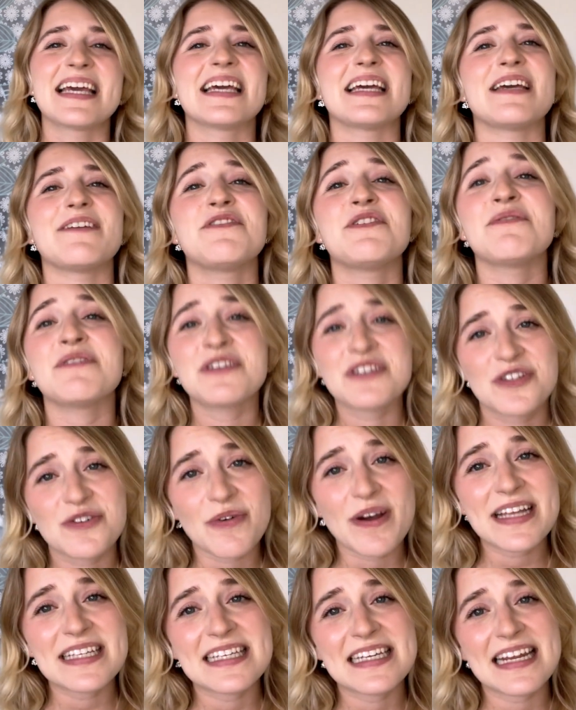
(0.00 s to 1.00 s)
If you
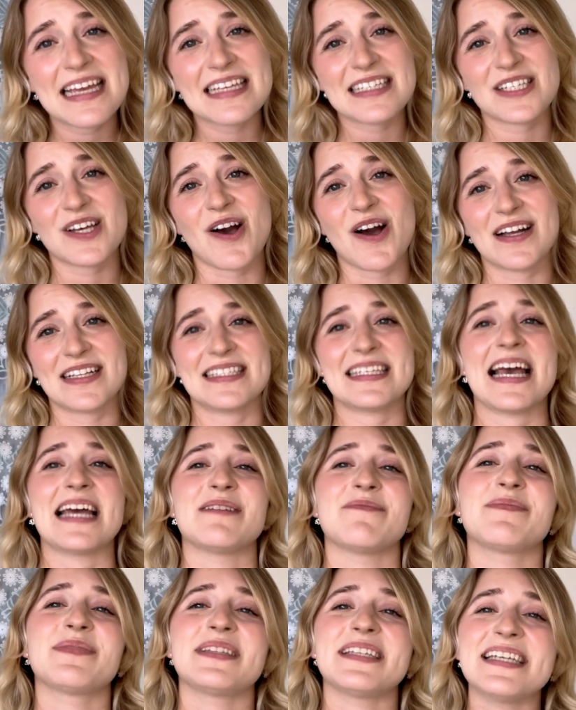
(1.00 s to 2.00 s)
enjoyed today's
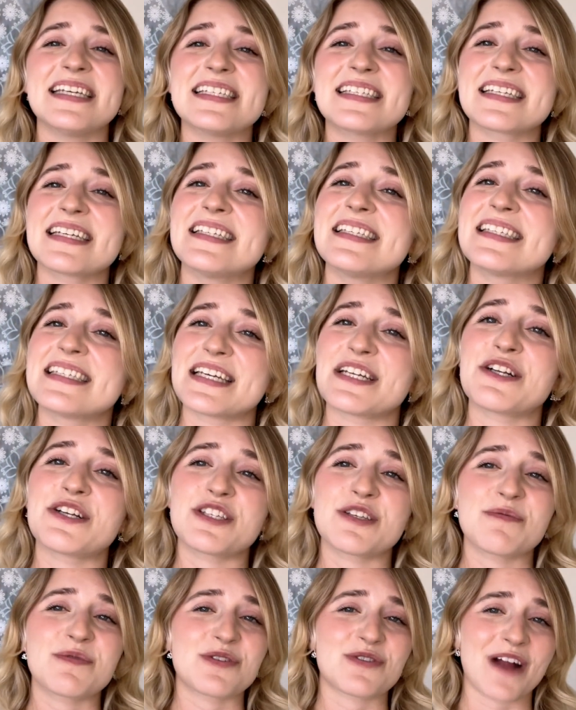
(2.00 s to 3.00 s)
content, please consider
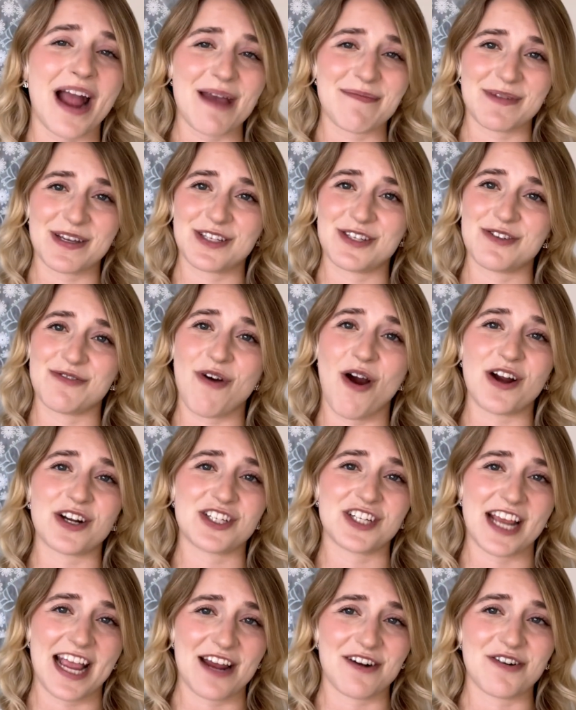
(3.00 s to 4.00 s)
subscribing to our
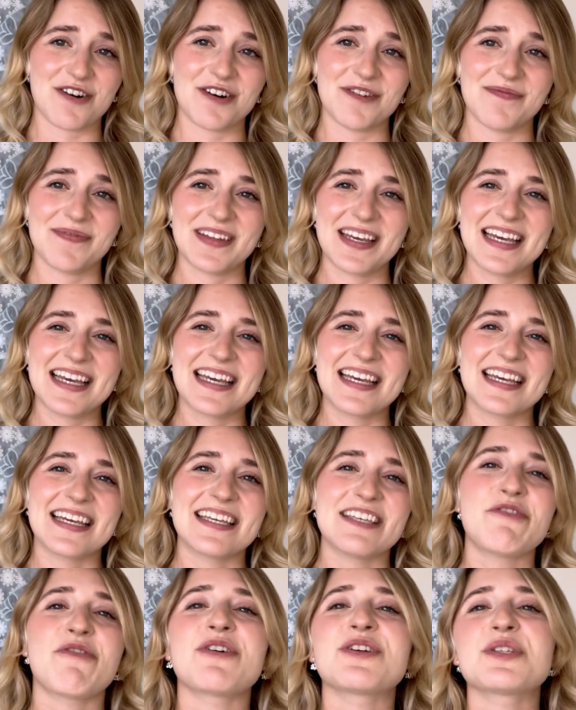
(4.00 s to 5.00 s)
channel.
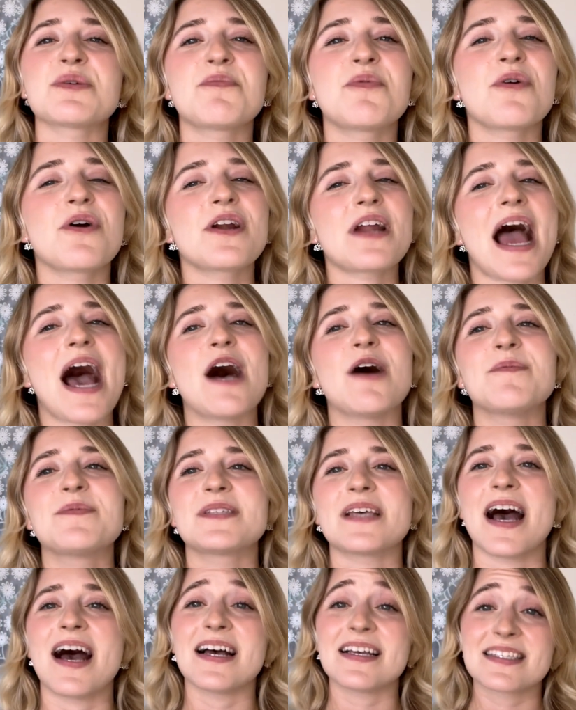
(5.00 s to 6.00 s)
Your support
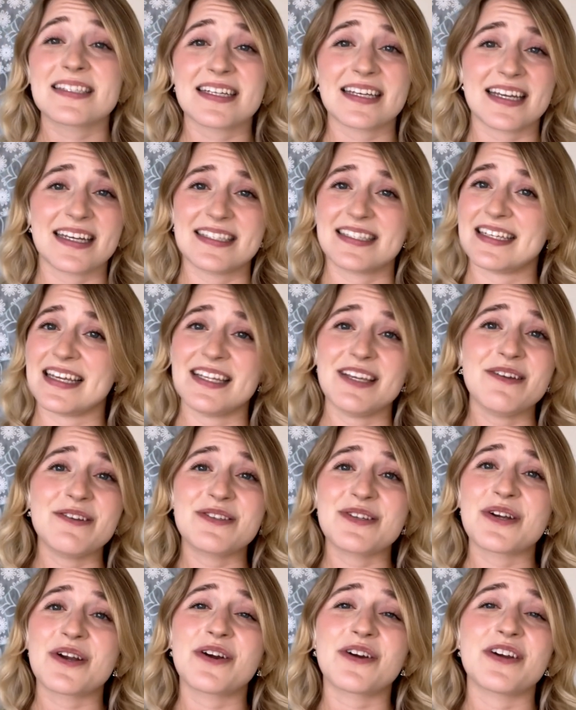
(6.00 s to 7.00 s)
helps us to continue
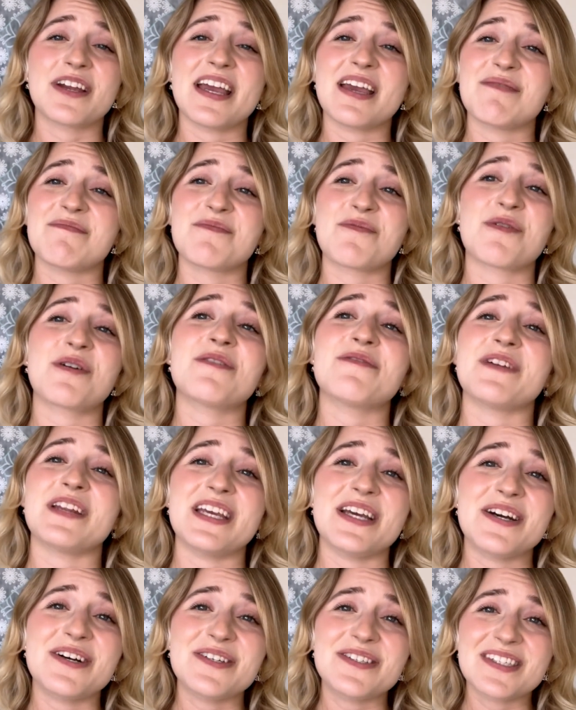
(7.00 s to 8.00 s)
to create more
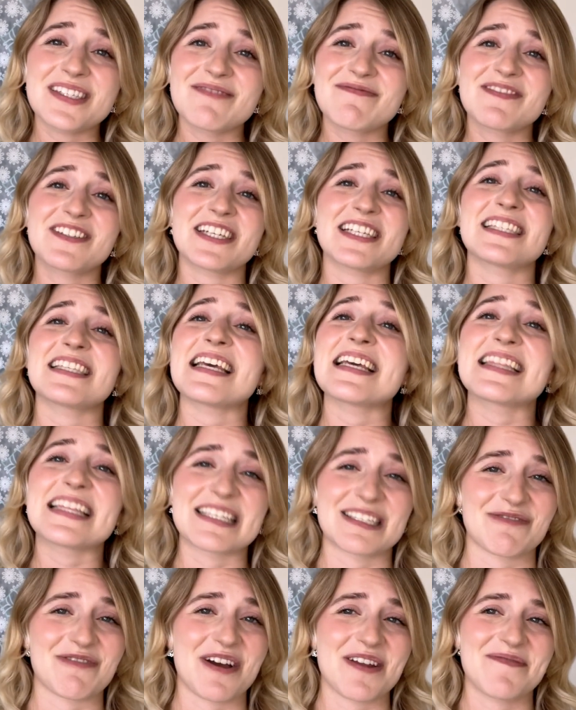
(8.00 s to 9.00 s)
videos just like
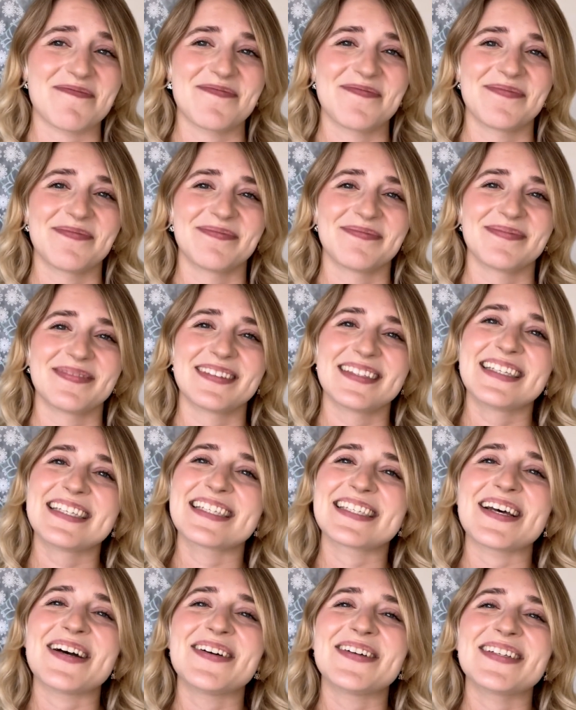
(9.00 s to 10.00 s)
this one.
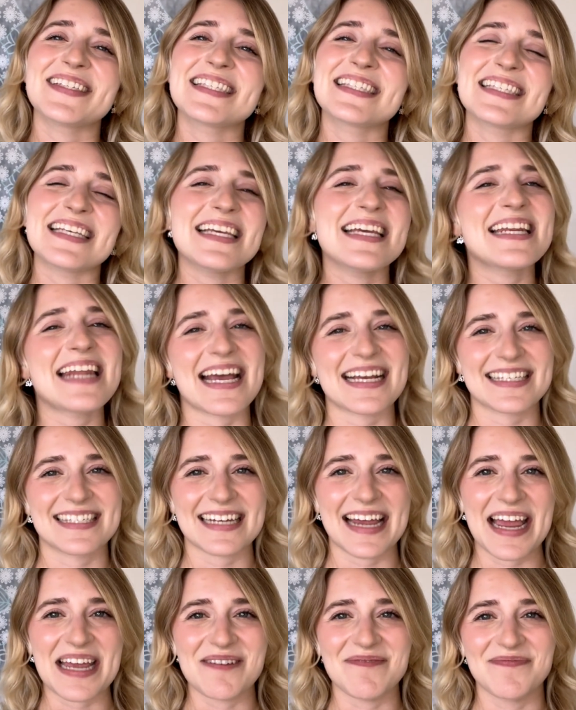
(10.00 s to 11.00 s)
So, see you next
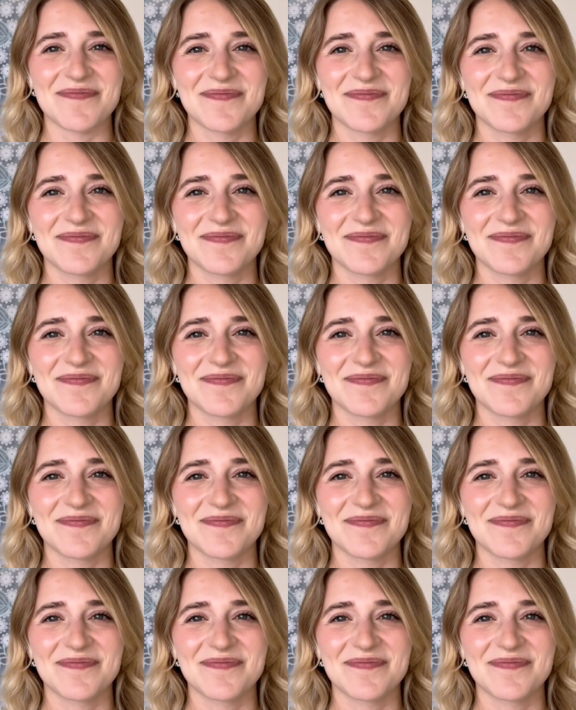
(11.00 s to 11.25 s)
time.